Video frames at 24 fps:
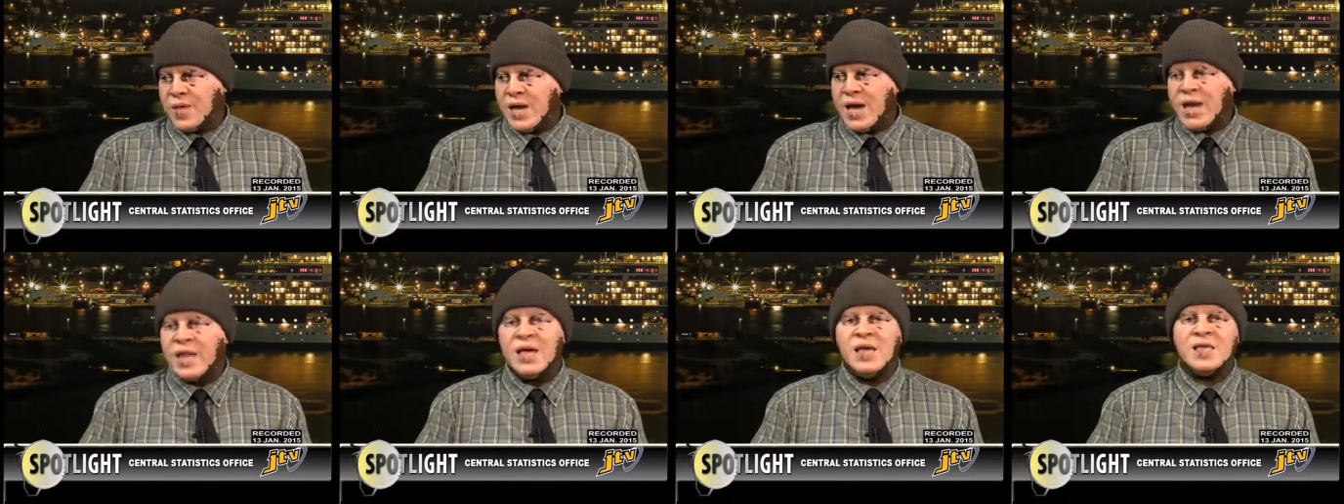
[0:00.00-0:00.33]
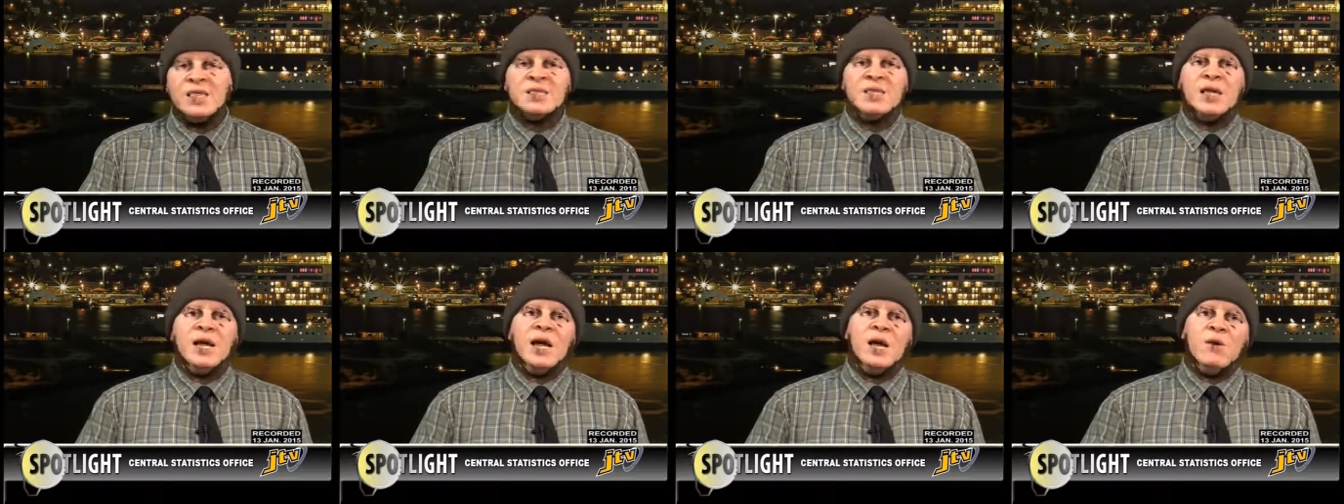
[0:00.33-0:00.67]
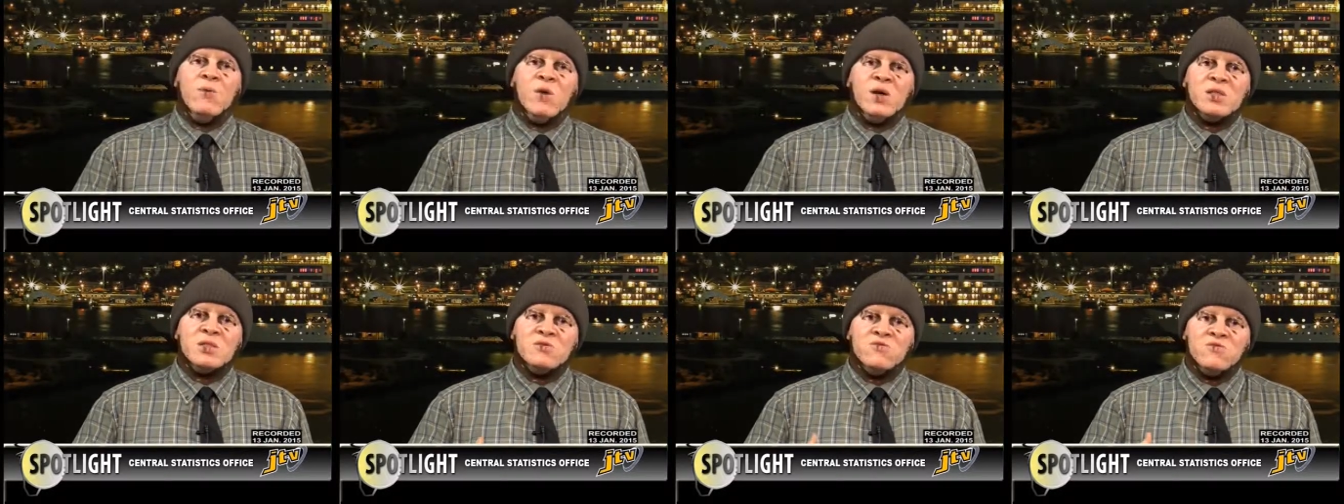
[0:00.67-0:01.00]
And as I
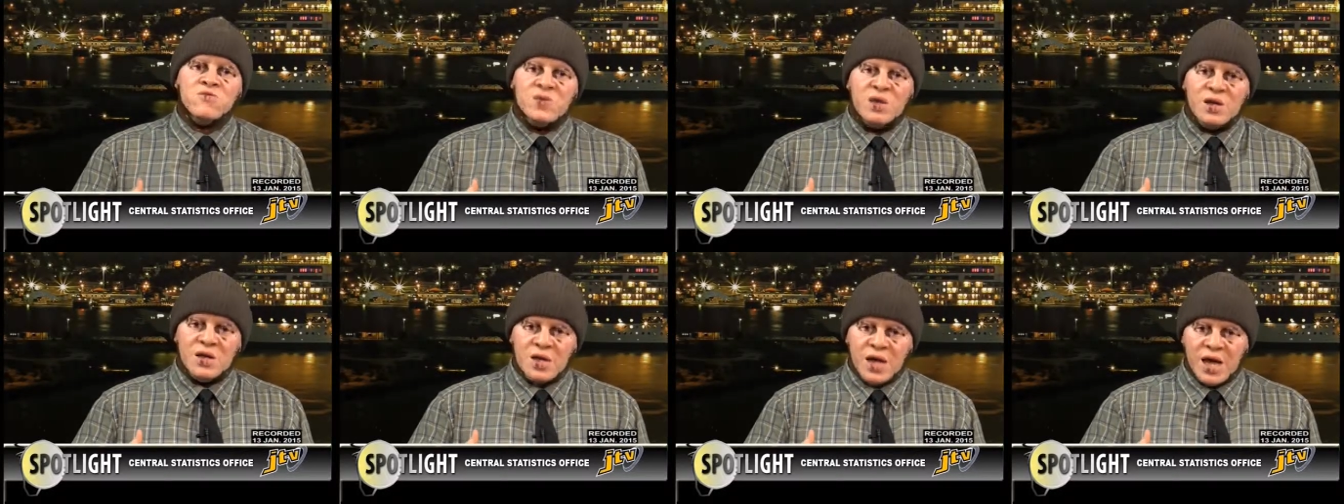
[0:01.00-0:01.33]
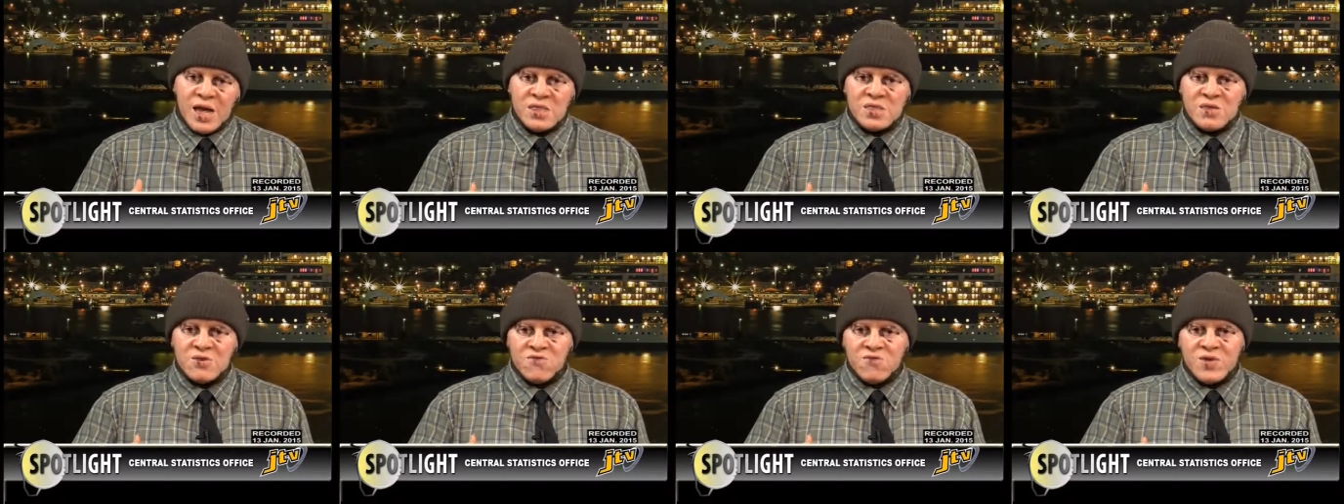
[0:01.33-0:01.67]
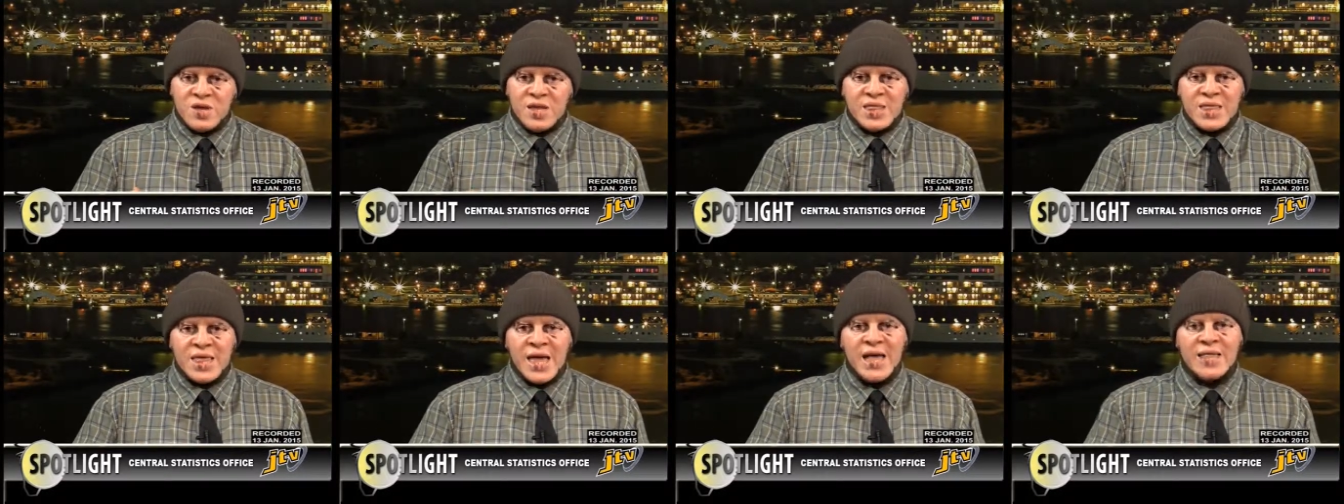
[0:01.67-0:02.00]
want to
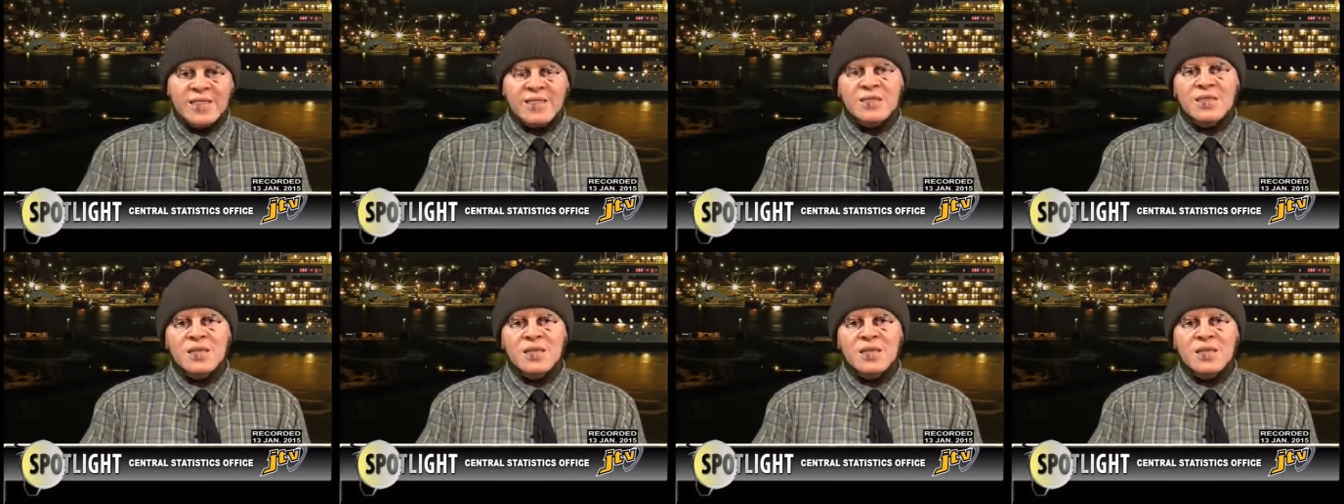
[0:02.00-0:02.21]
iterate that